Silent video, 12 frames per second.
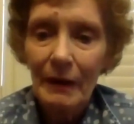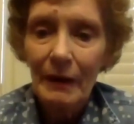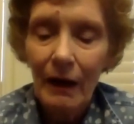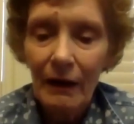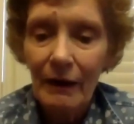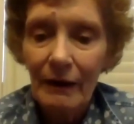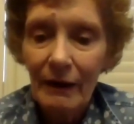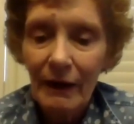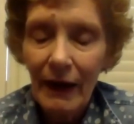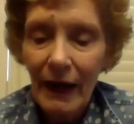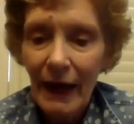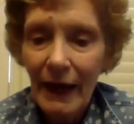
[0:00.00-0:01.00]

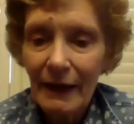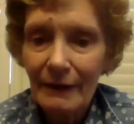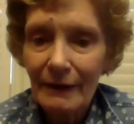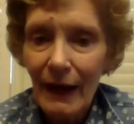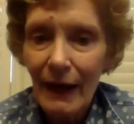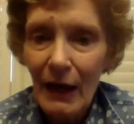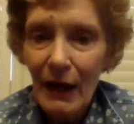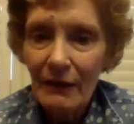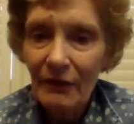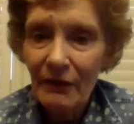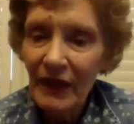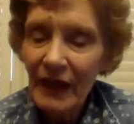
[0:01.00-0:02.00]
And
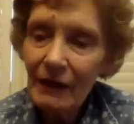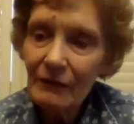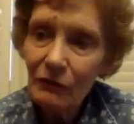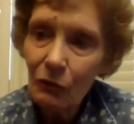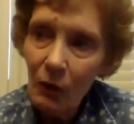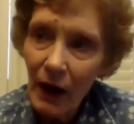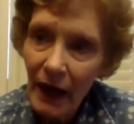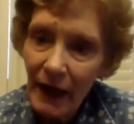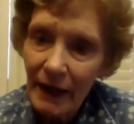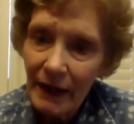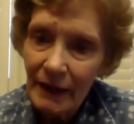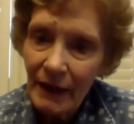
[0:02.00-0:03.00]
think of a
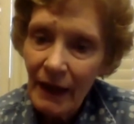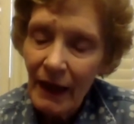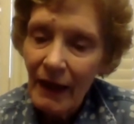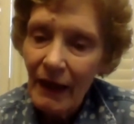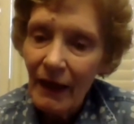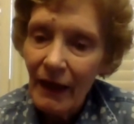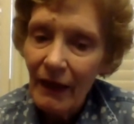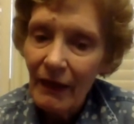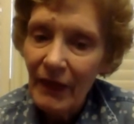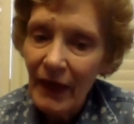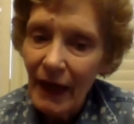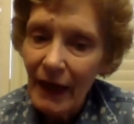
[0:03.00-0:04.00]
way
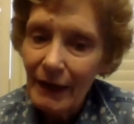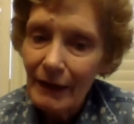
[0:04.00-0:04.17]
that